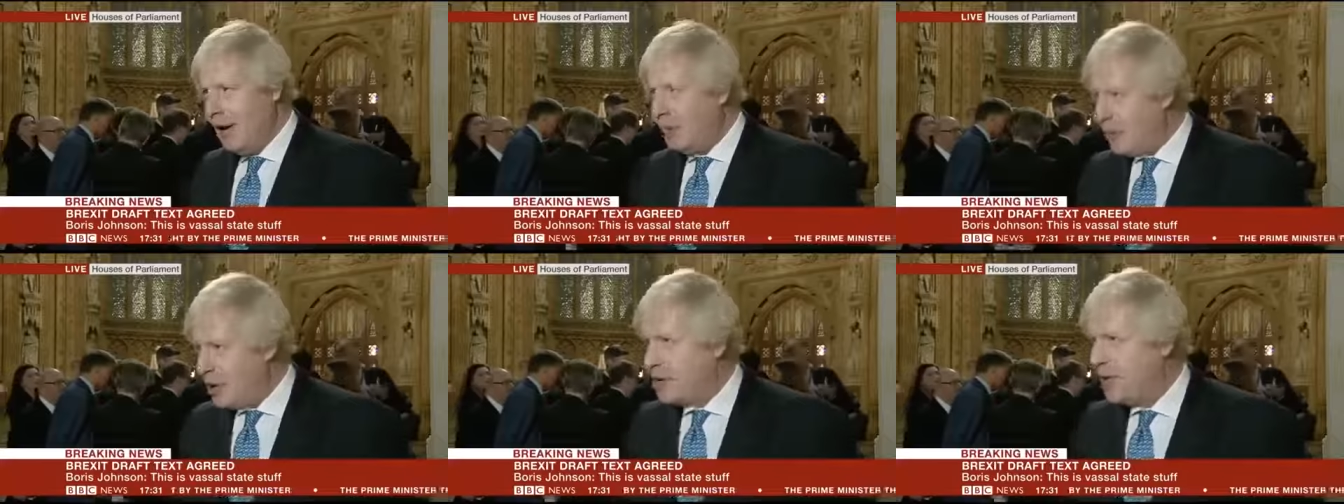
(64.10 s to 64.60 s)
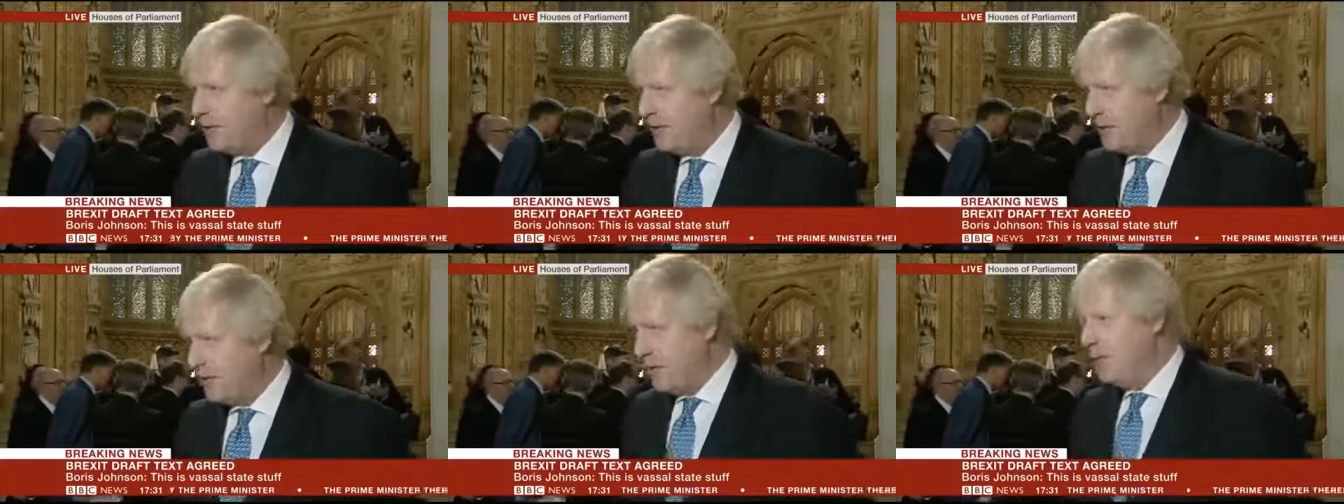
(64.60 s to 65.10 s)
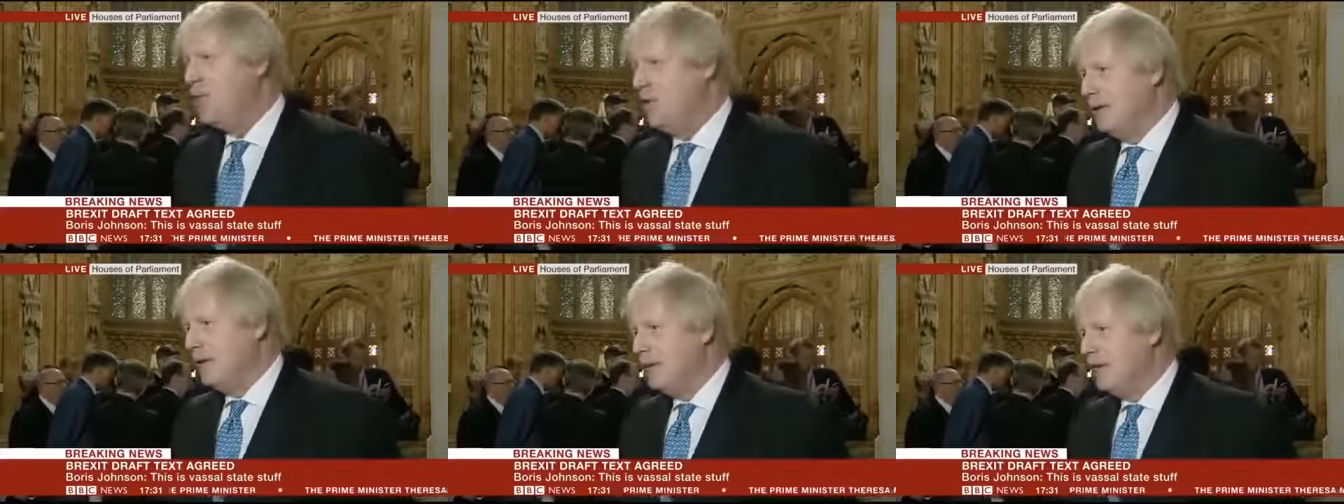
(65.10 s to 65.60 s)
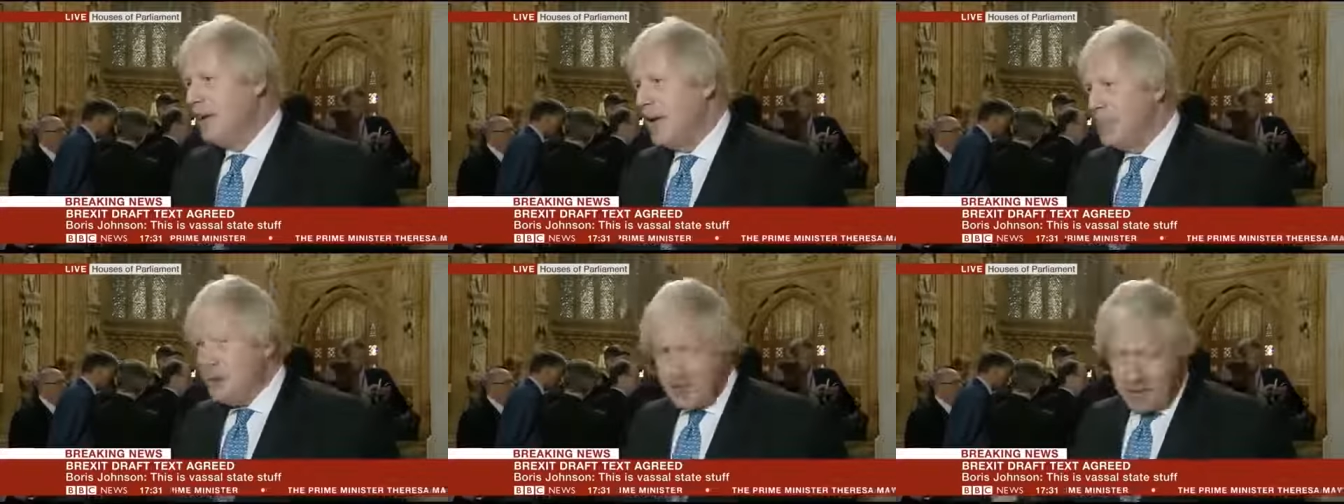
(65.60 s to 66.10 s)
our precious union.
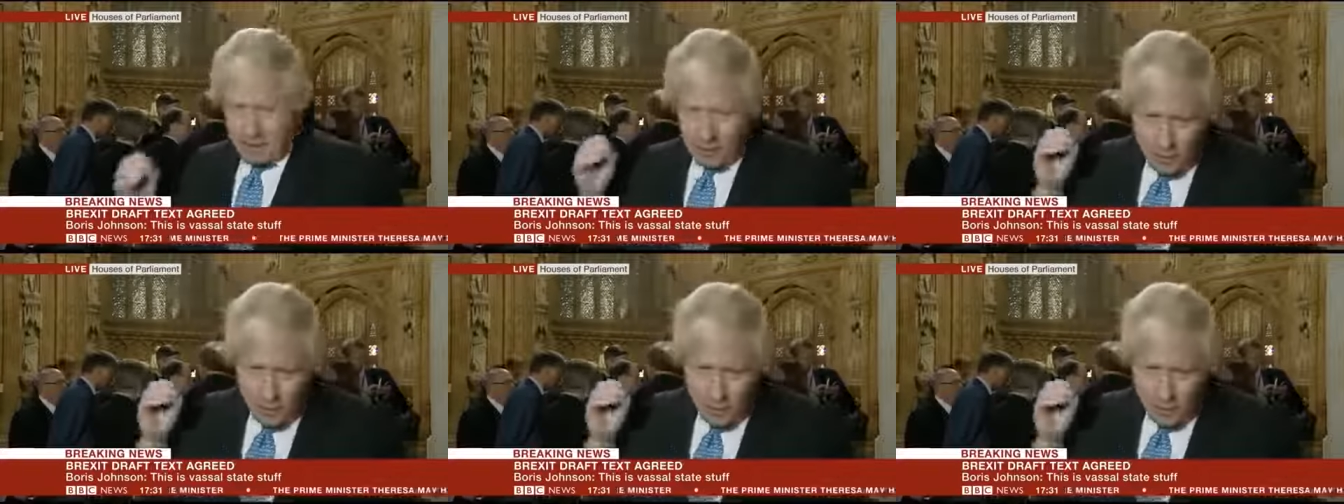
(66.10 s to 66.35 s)
Because if